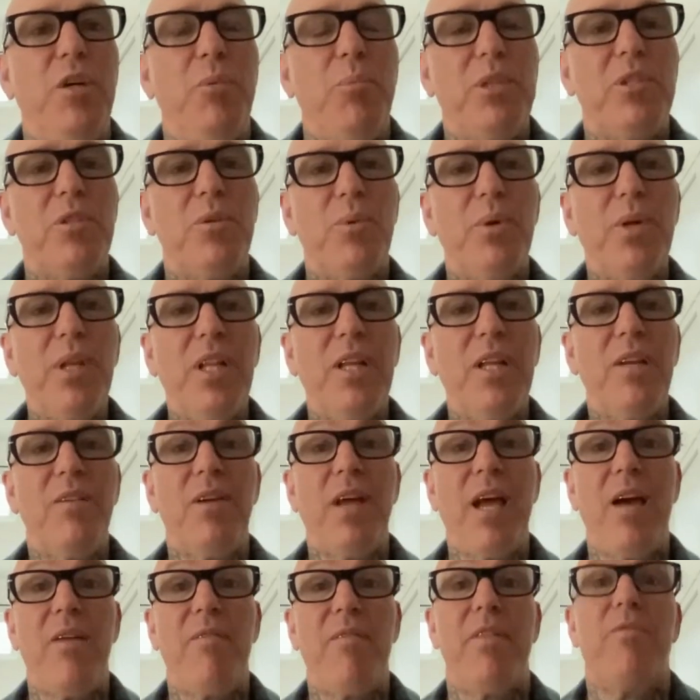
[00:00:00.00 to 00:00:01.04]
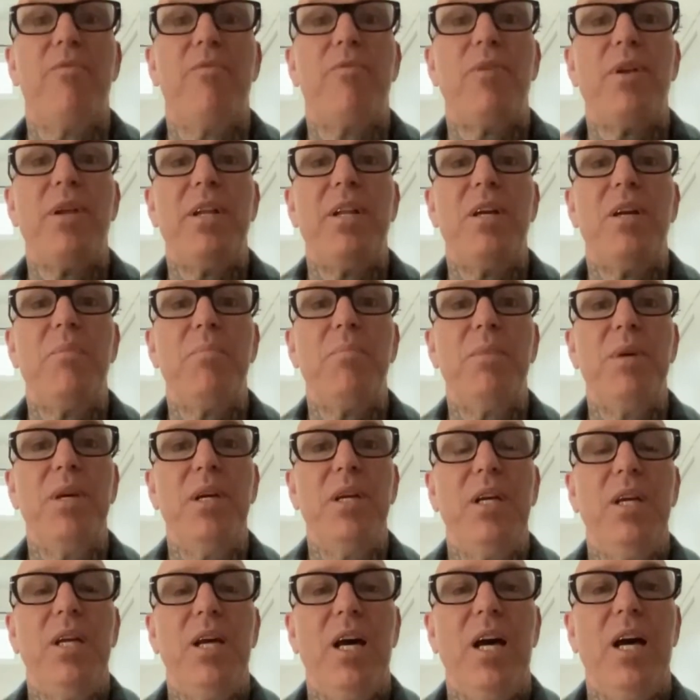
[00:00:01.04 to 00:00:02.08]
but to really have the freedom.
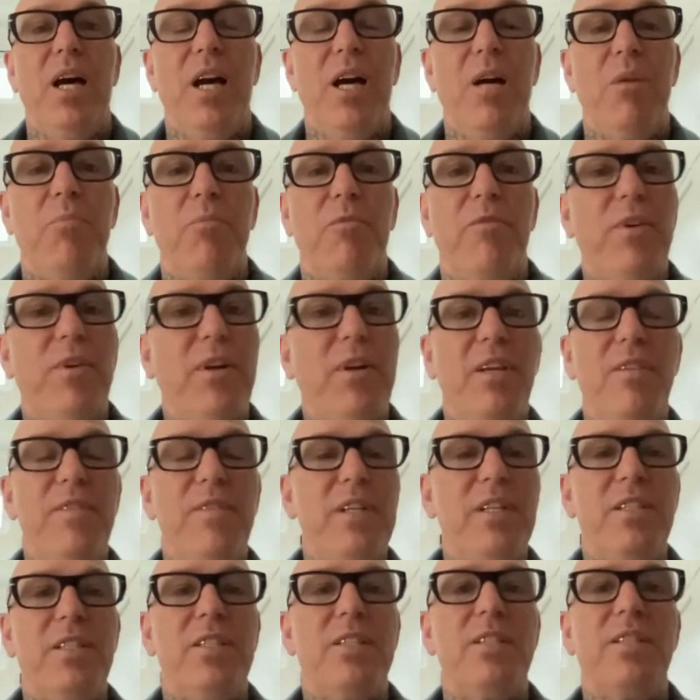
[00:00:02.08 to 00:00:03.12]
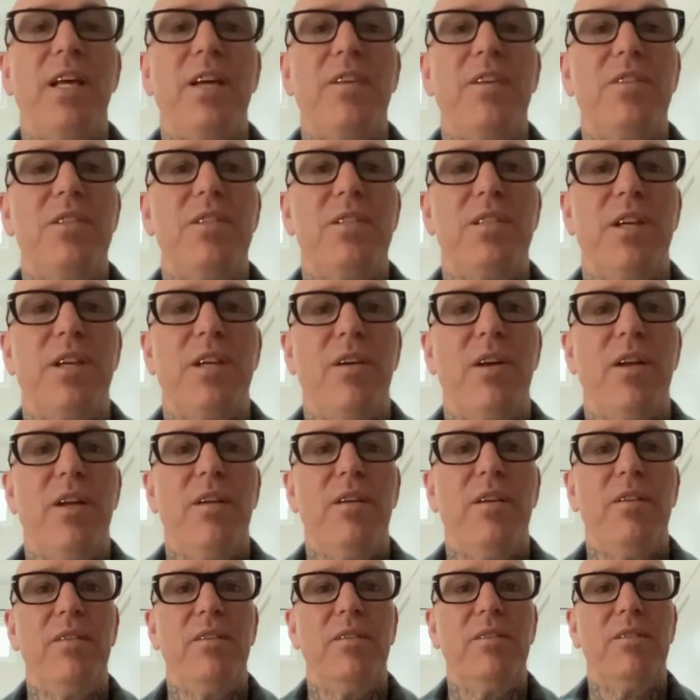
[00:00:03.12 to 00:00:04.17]
Forgiveness is necessary.